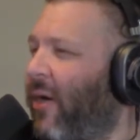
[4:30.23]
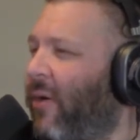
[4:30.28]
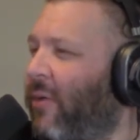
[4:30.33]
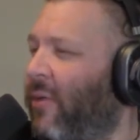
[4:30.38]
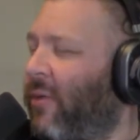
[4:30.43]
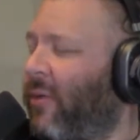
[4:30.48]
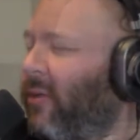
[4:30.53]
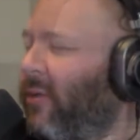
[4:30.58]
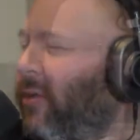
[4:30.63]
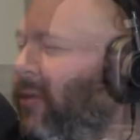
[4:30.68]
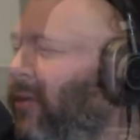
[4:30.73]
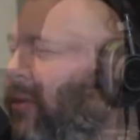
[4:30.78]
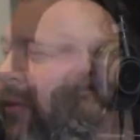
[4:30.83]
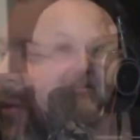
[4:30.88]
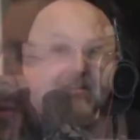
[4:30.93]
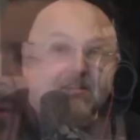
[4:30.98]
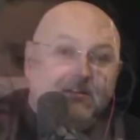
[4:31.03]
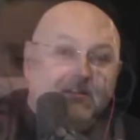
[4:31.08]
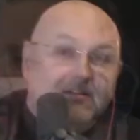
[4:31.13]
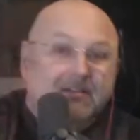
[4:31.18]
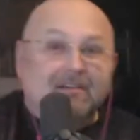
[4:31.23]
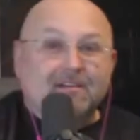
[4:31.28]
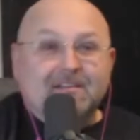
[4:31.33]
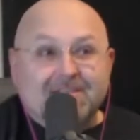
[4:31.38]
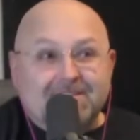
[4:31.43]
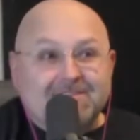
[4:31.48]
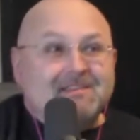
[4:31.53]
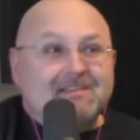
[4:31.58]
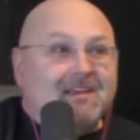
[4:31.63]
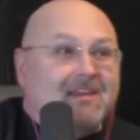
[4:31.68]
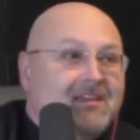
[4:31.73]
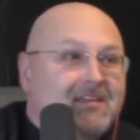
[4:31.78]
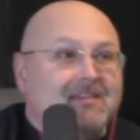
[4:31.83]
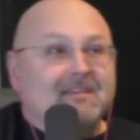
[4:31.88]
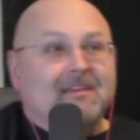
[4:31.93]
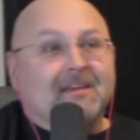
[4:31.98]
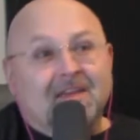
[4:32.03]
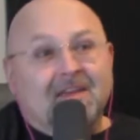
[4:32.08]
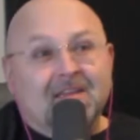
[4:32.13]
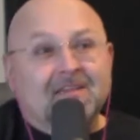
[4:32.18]
We're not gonna
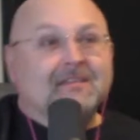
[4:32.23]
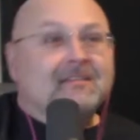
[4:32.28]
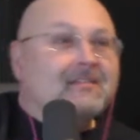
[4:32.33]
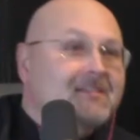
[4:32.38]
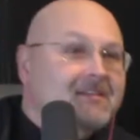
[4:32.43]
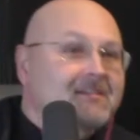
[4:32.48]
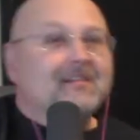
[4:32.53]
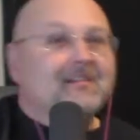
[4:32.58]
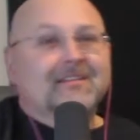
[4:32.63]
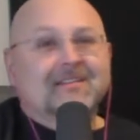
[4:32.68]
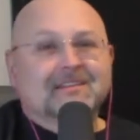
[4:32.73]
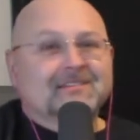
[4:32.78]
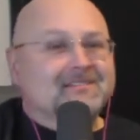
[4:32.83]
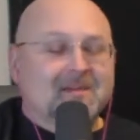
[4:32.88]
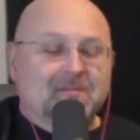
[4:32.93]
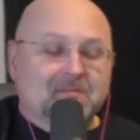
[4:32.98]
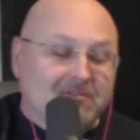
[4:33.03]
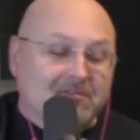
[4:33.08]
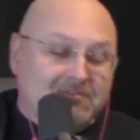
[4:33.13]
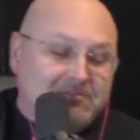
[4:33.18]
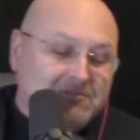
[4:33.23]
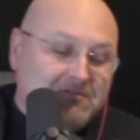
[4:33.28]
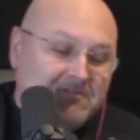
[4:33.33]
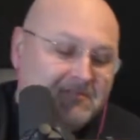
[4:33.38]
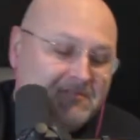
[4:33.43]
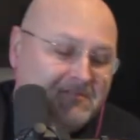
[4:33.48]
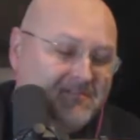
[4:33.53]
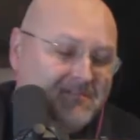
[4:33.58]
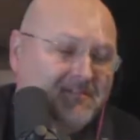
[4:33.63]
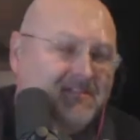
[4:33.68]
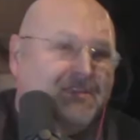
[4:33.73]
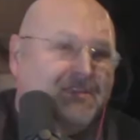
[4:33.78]
take it. Well, that's not Billy Joel. That doesn't